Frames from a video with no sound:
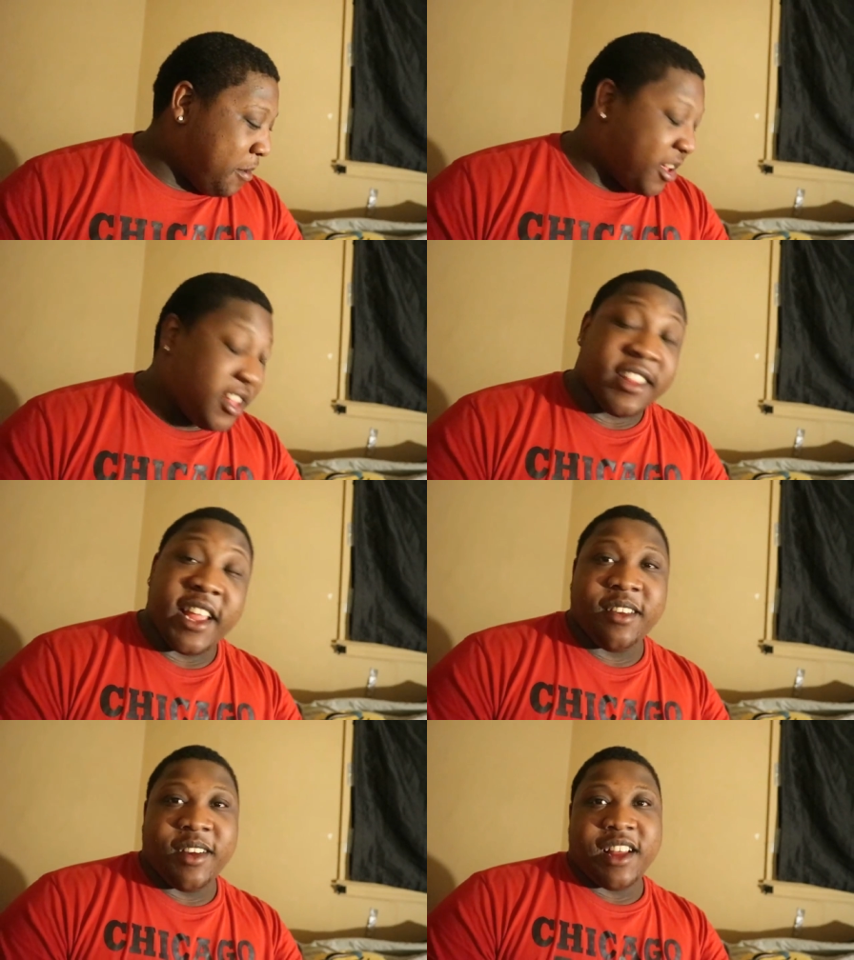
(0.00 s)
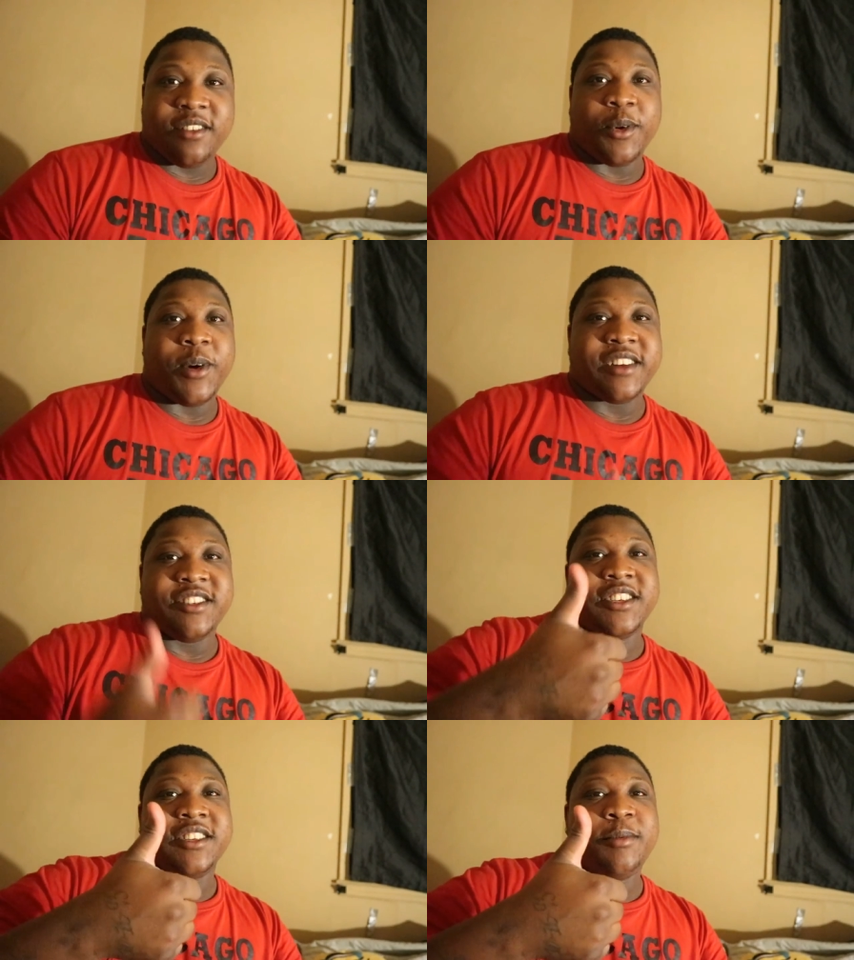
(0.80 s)
But thank you guys for
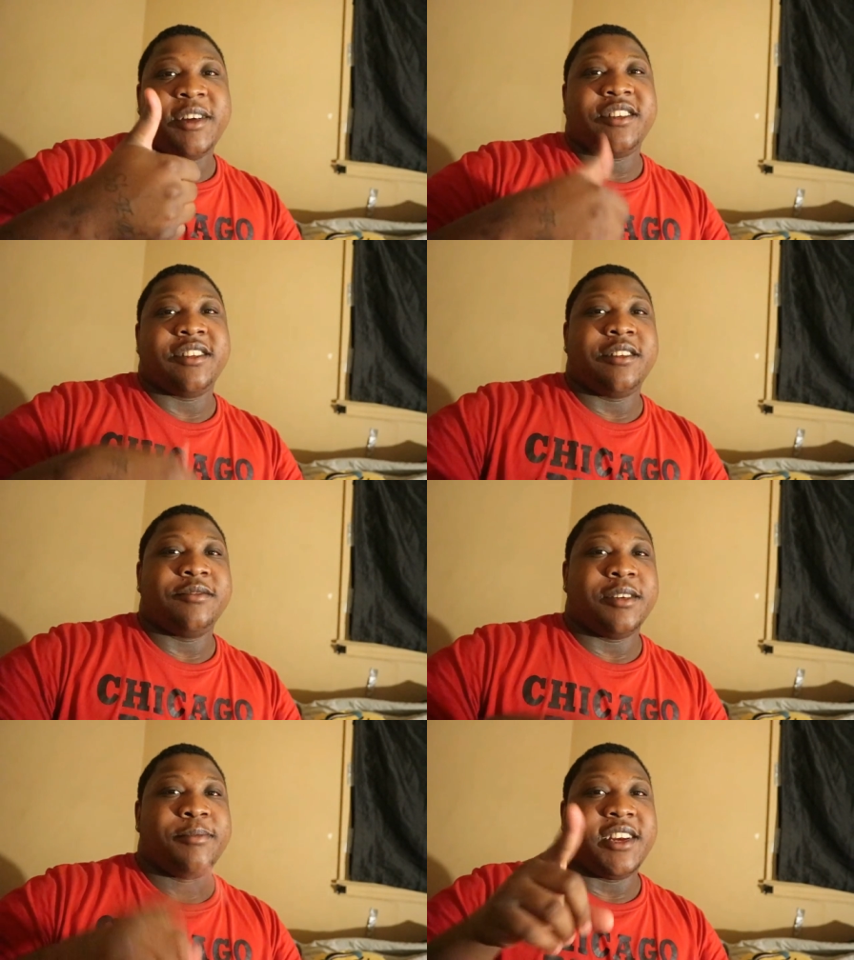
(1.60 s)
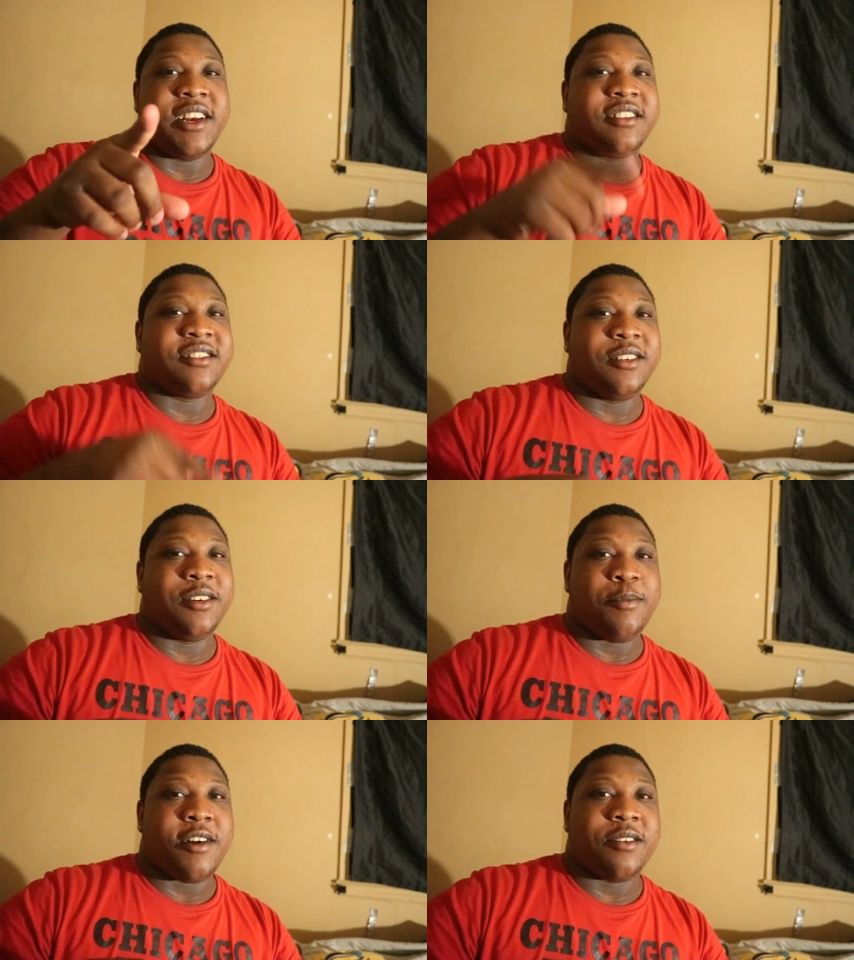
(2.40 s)
watching. Smash that thumbs up button. I'll see
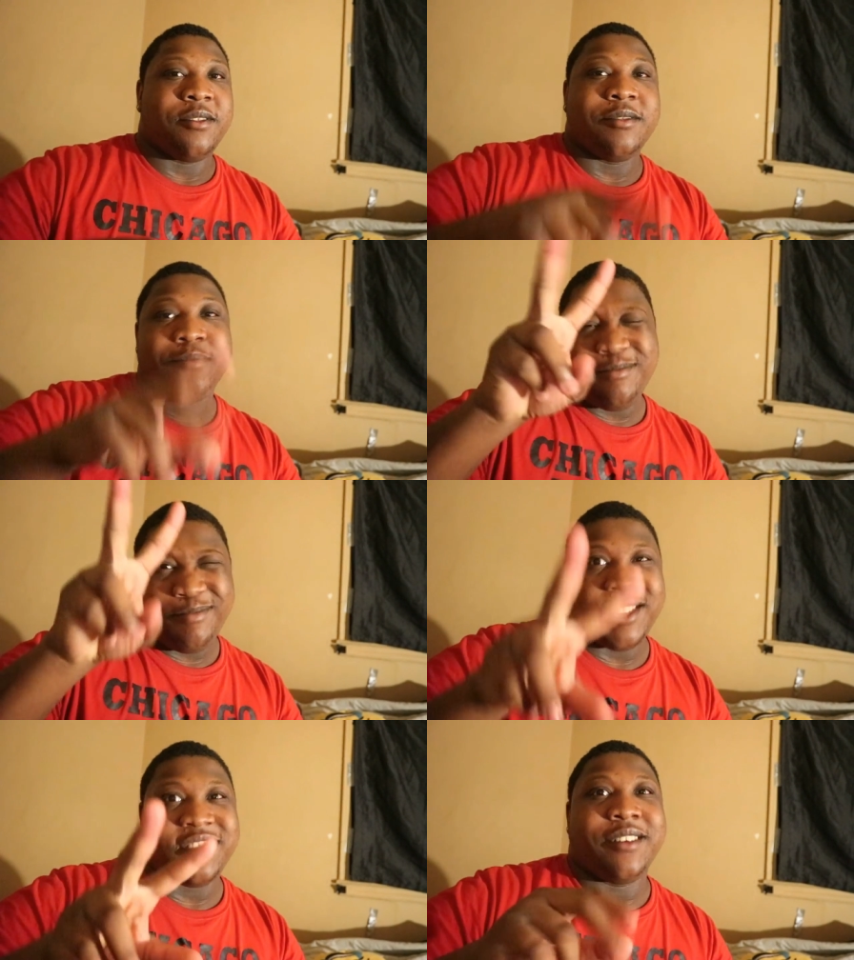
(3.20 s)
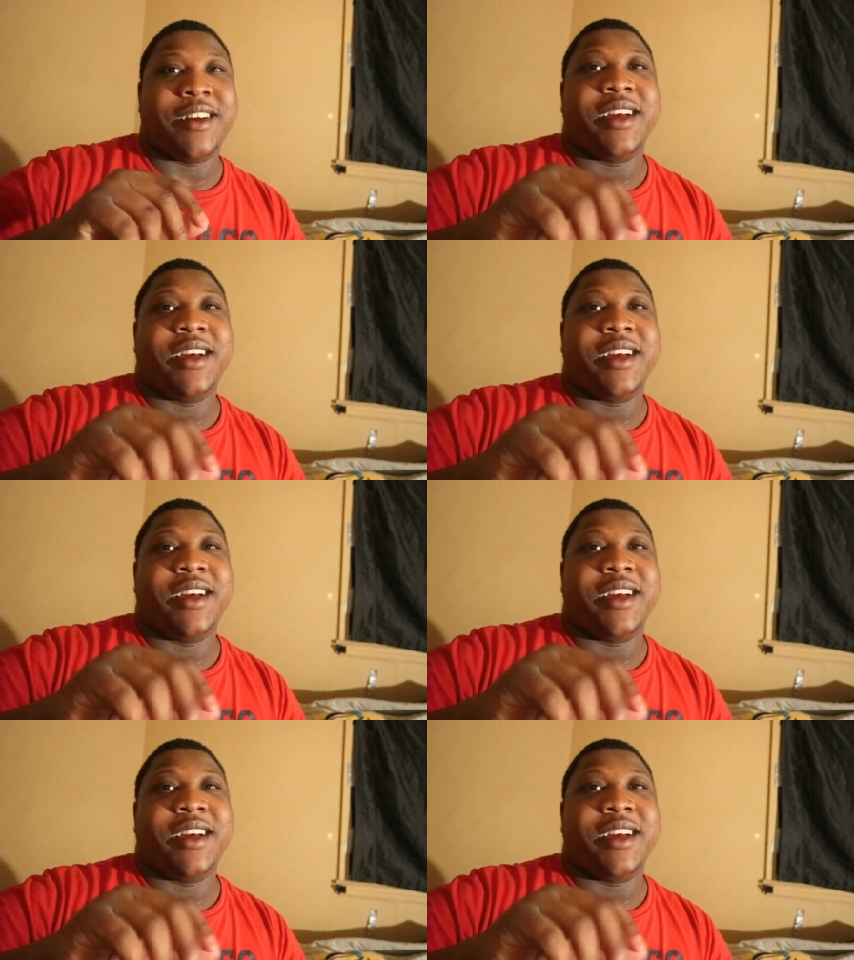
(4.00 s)
you tomorrow. Peace out,